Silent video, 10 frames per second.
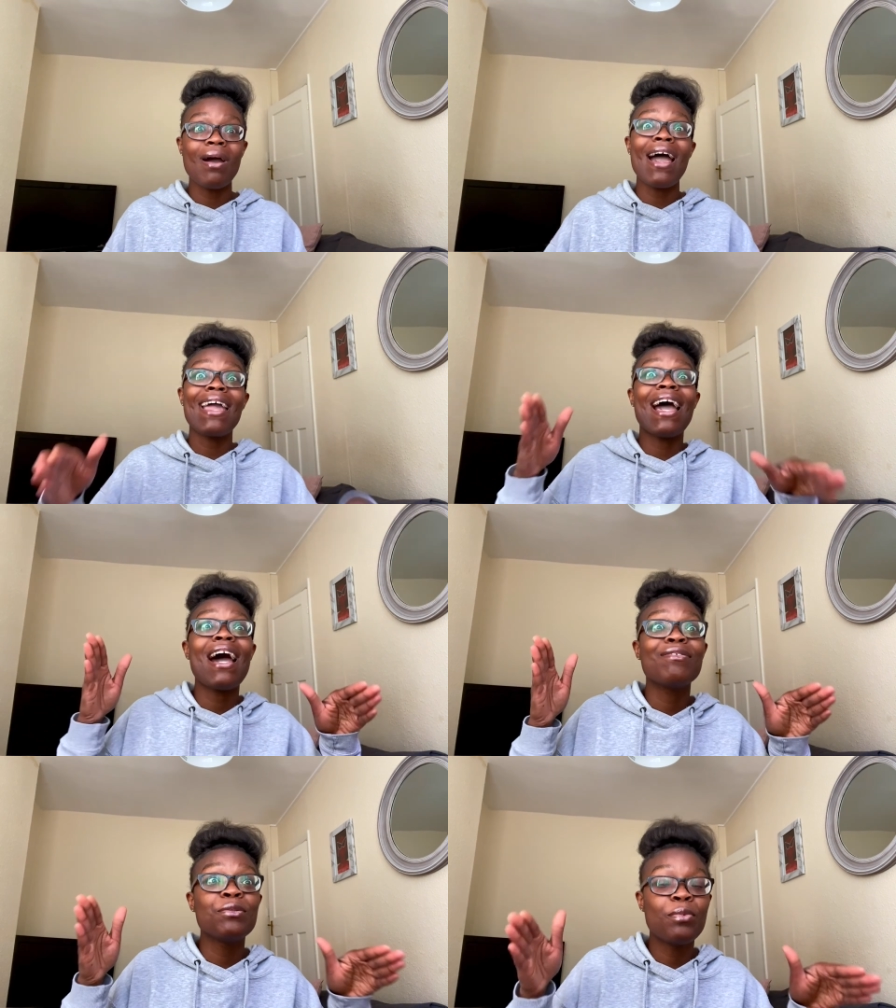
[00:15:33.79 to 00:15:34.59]
I
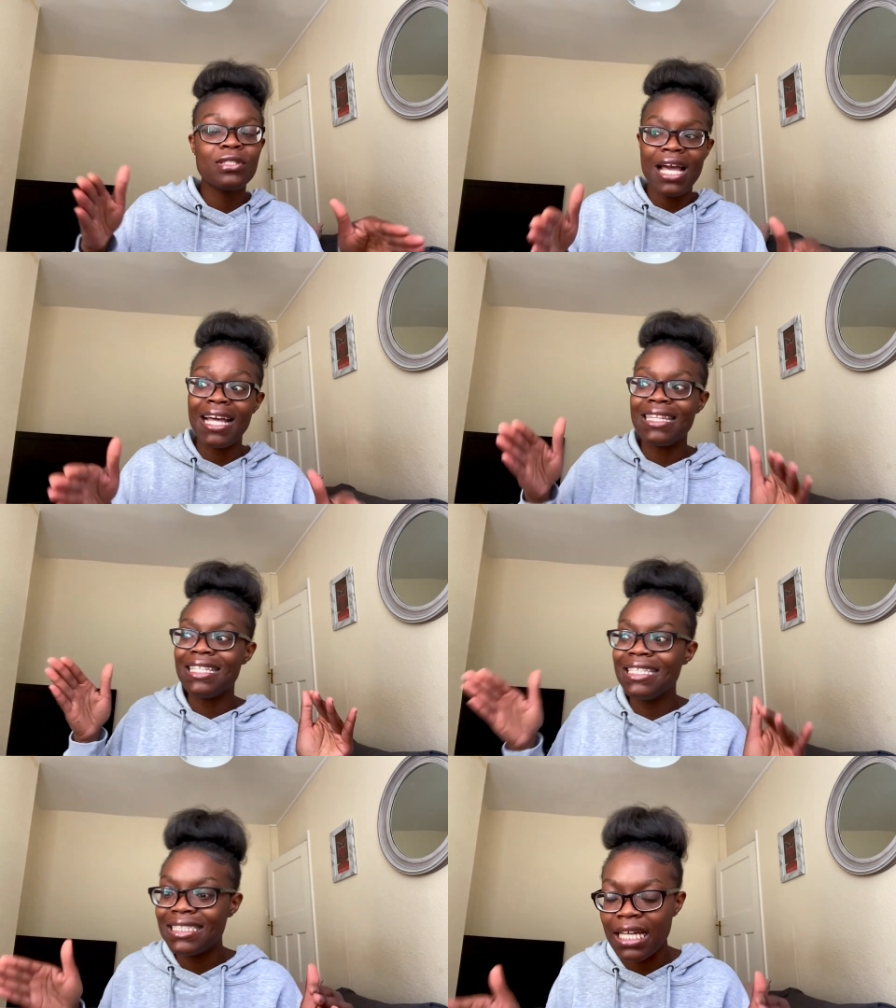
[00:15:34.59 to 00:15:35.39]
have to post at
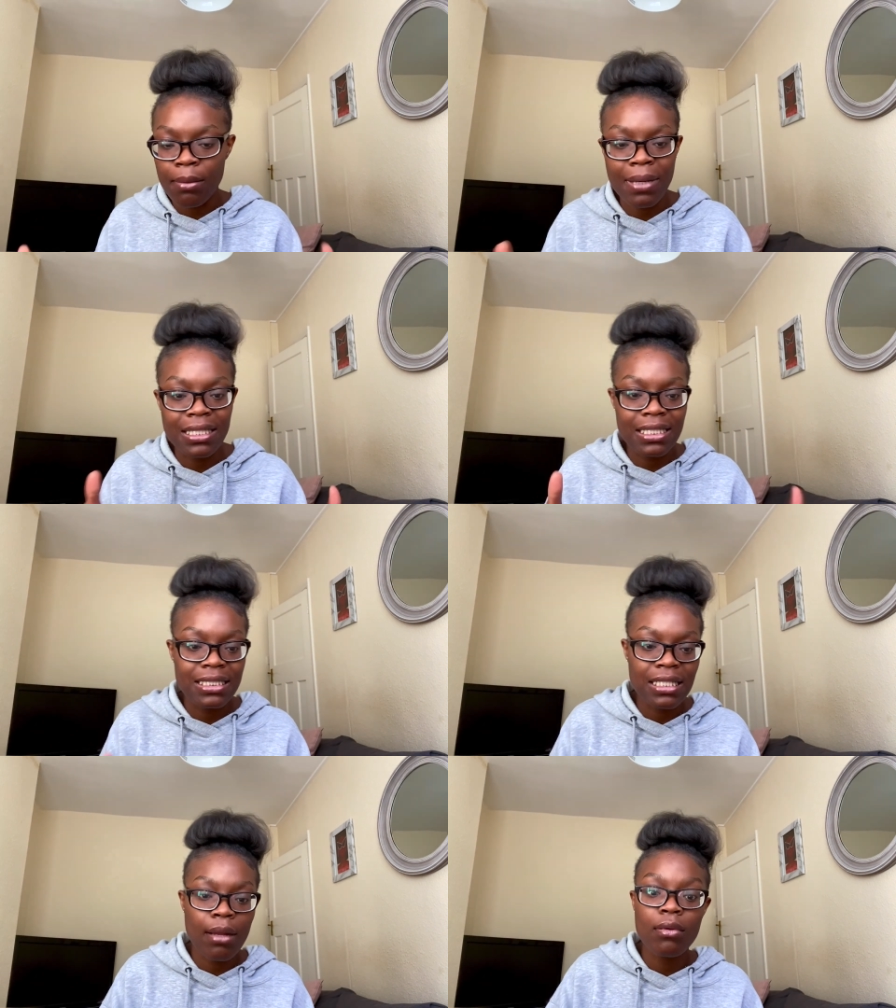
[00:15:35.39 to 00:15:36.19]
this time, at this
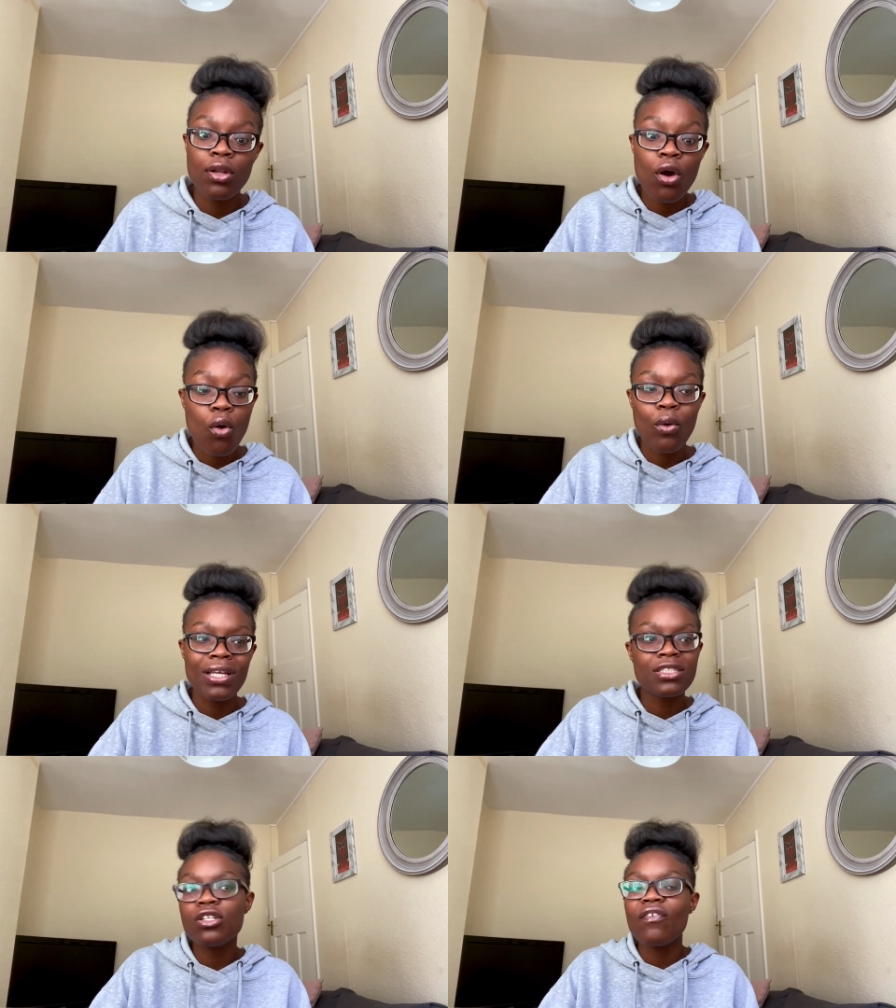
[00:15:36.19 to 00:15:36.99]
time. No,
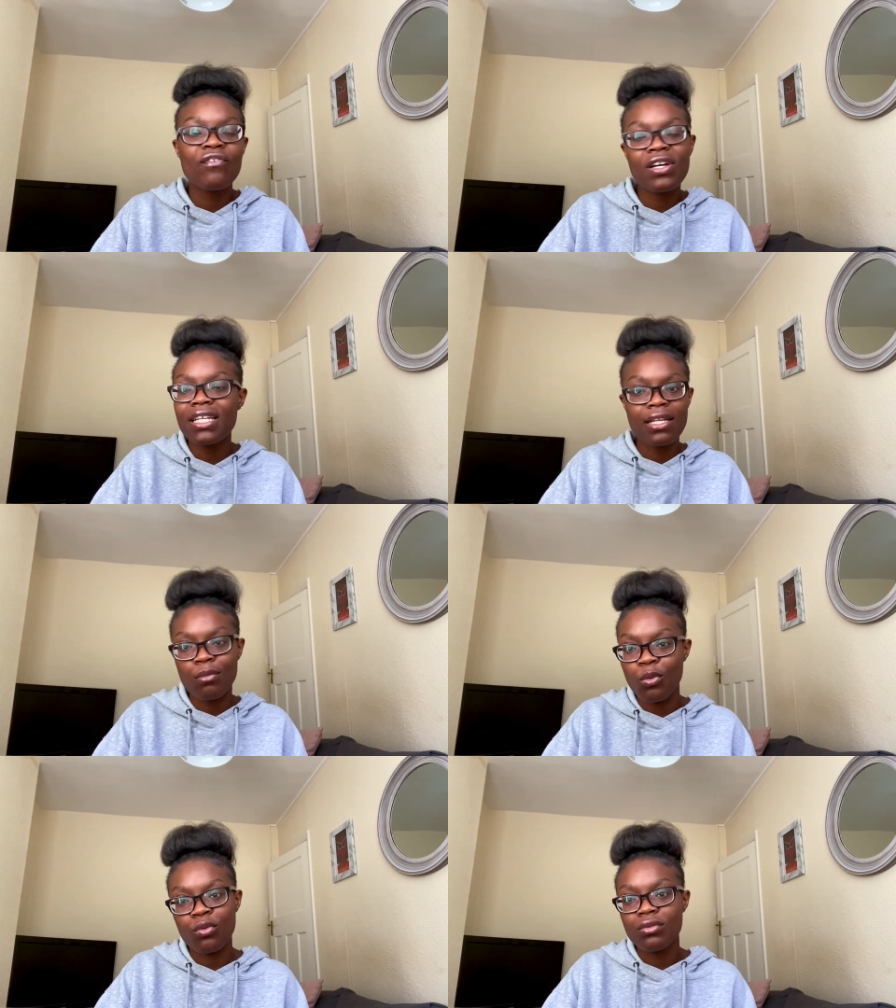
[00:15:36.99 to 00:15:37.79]
it's not funny
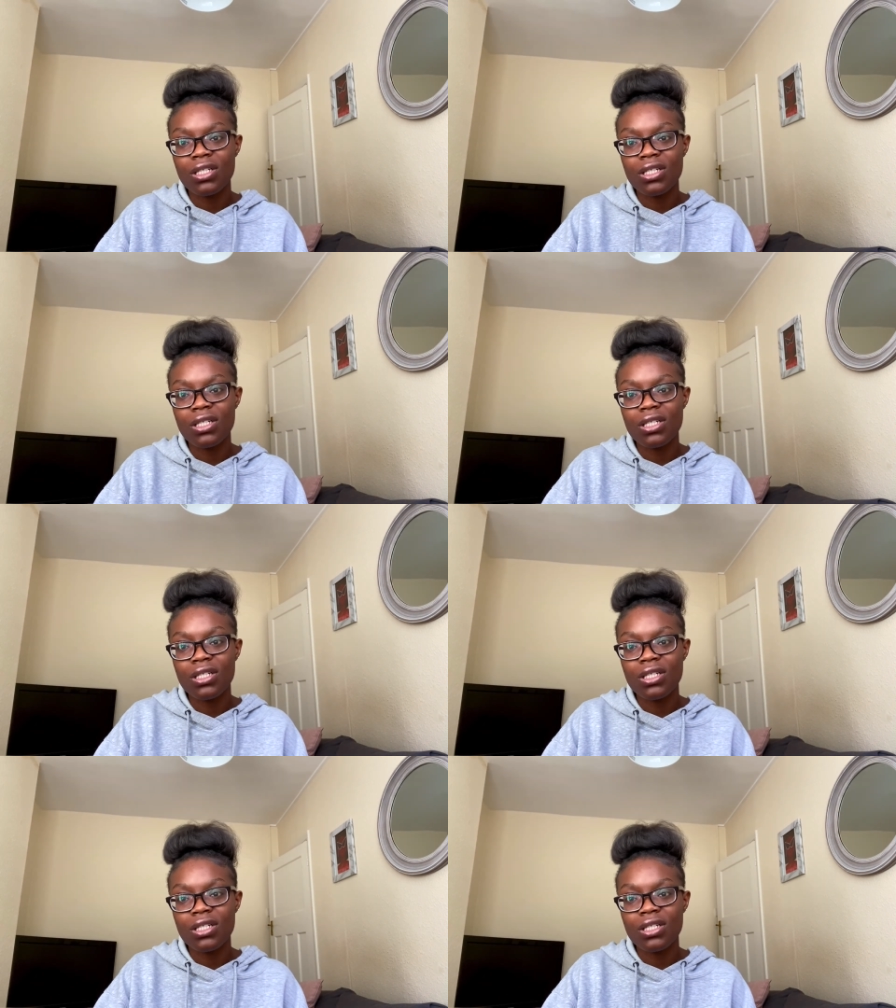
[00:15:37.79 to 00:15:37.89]
anymore.